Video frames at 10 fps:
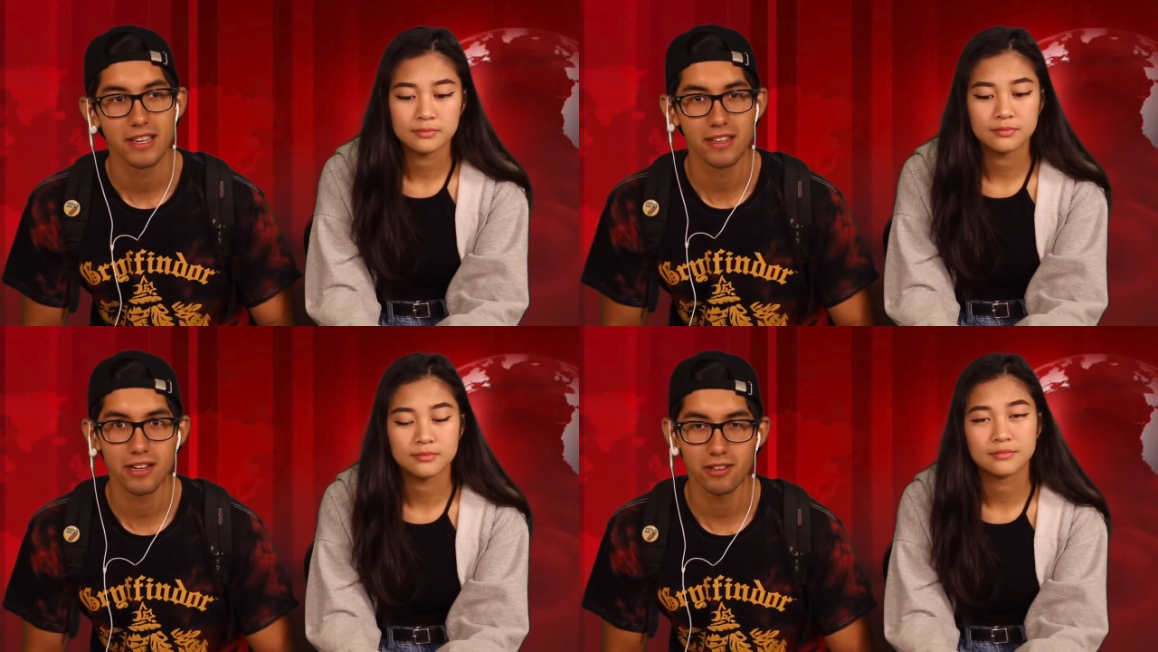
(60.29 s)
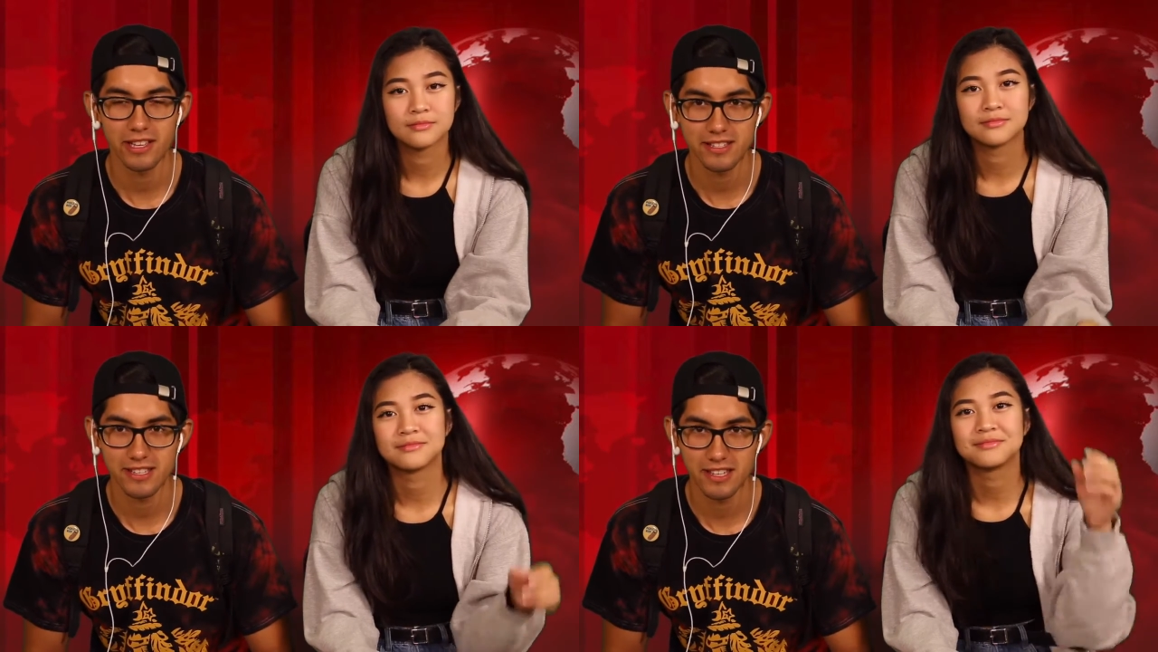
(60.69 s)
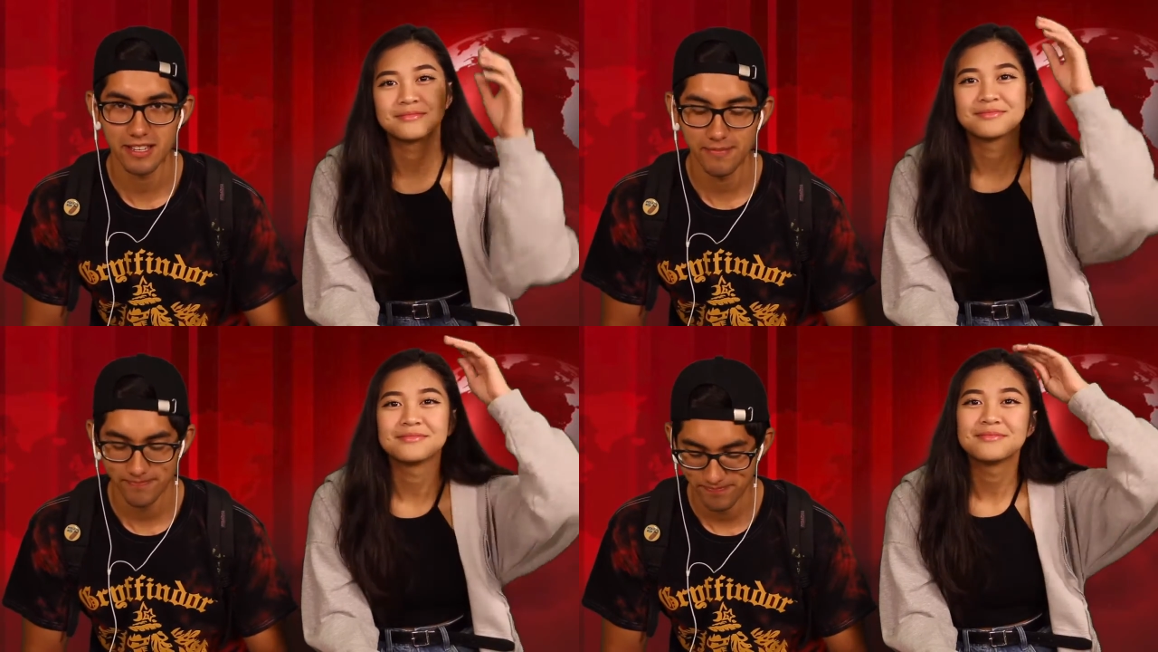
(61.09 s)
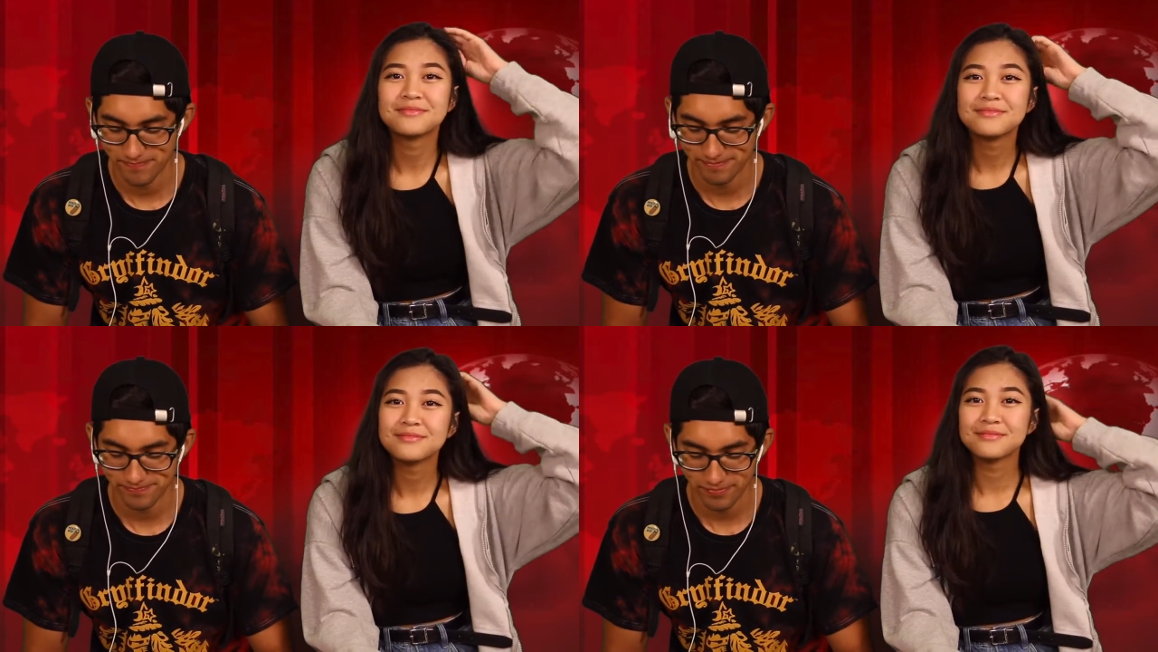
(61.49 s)
Speaker 1: ELAC,
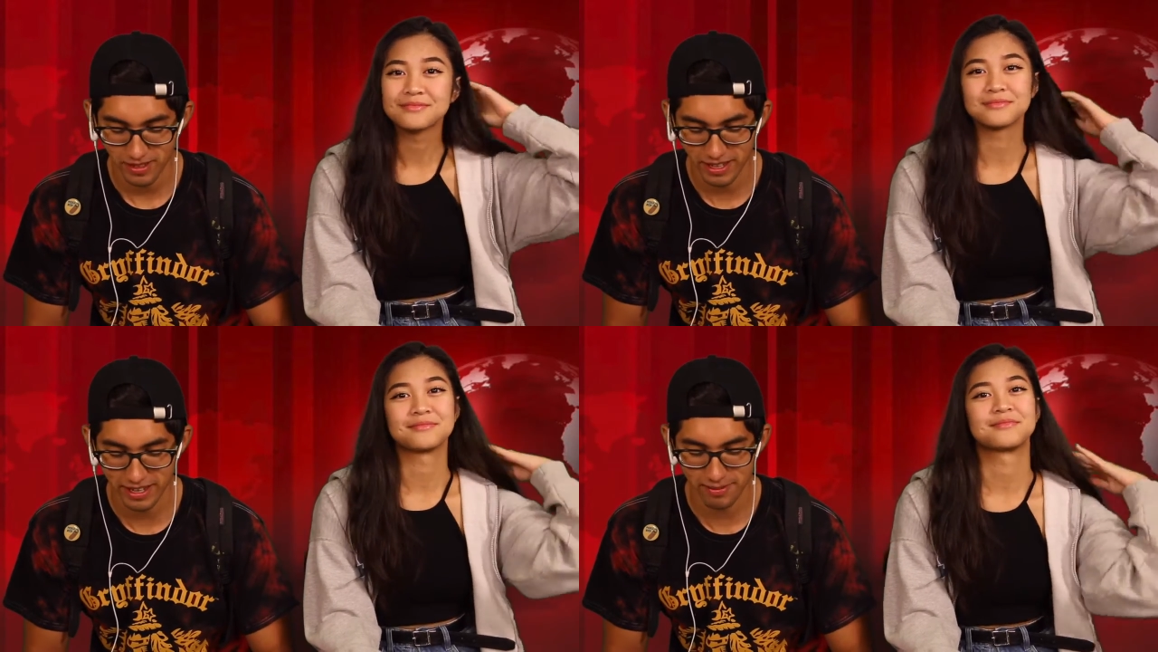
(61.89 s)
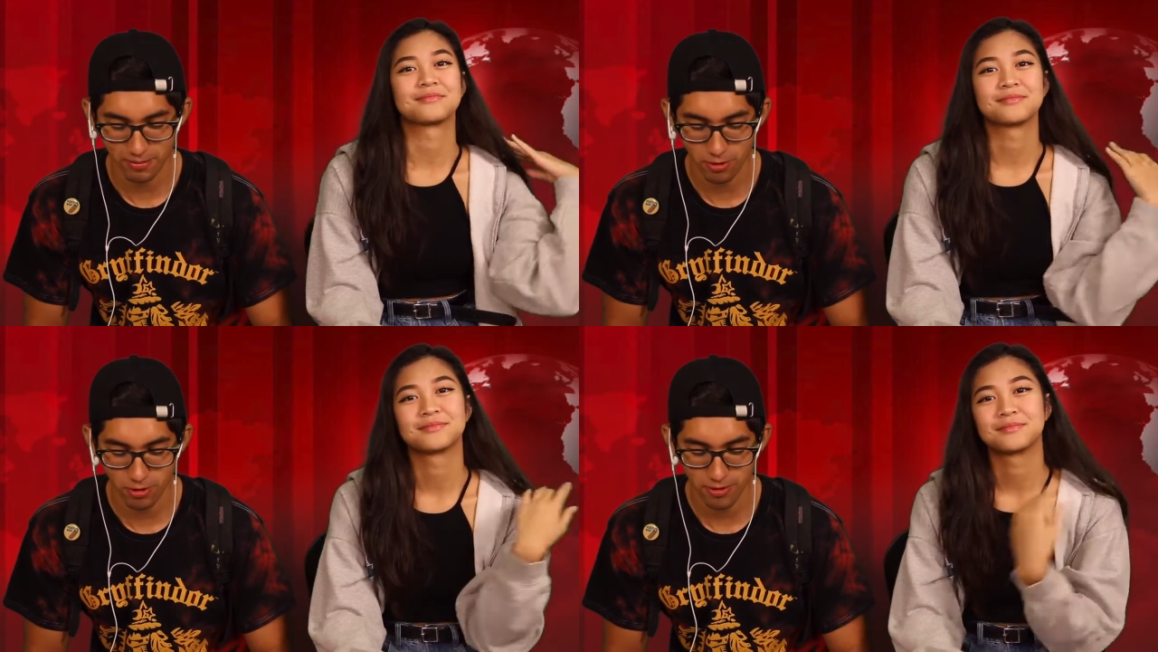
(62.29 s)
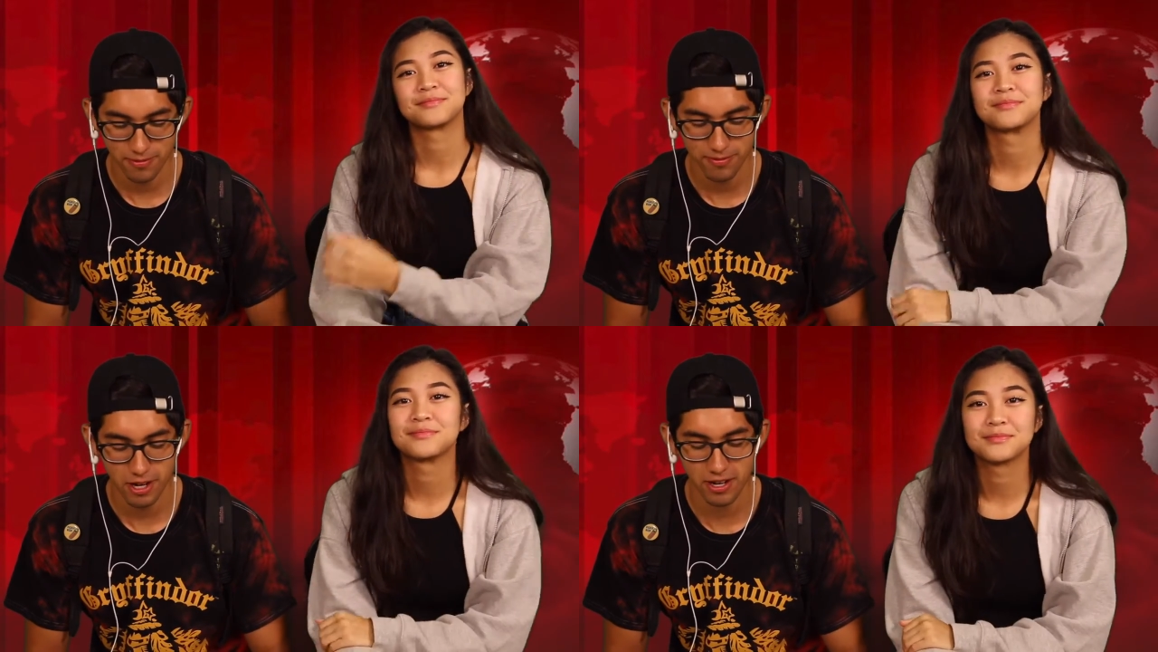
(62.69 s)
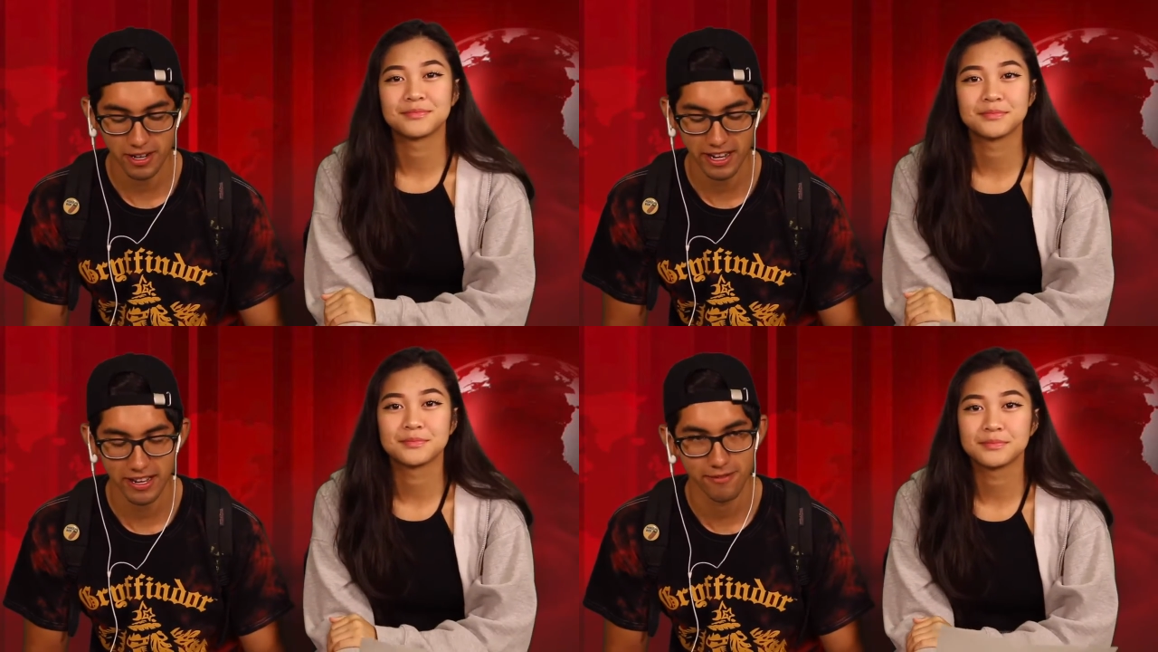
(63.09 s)
and more on
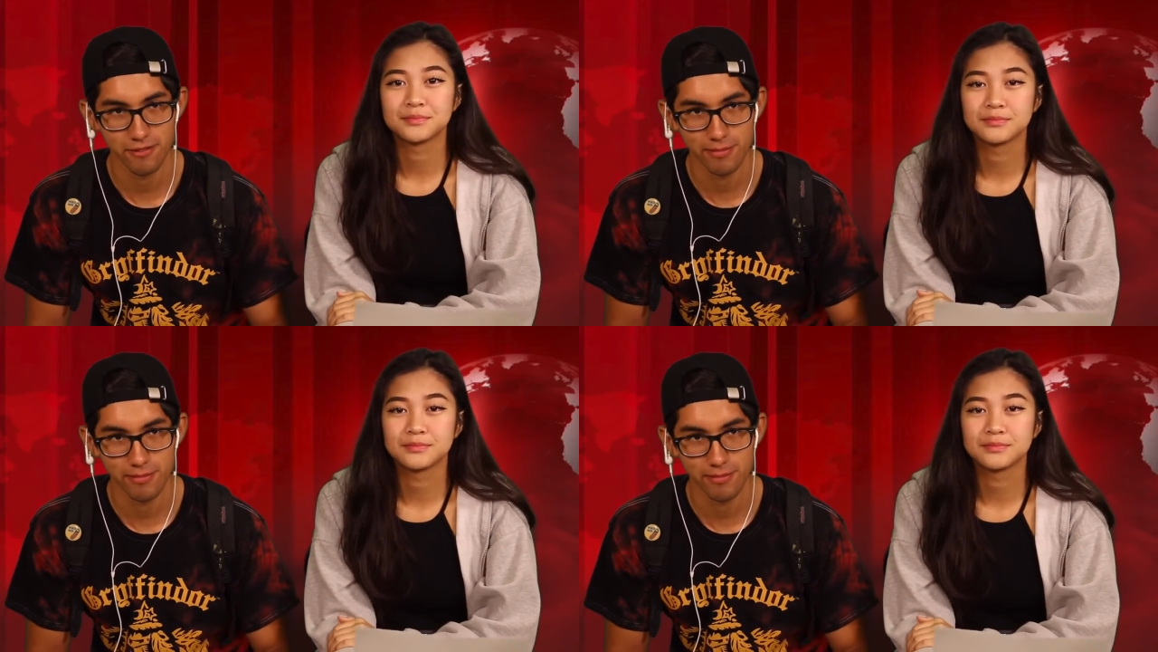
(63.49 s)
hand for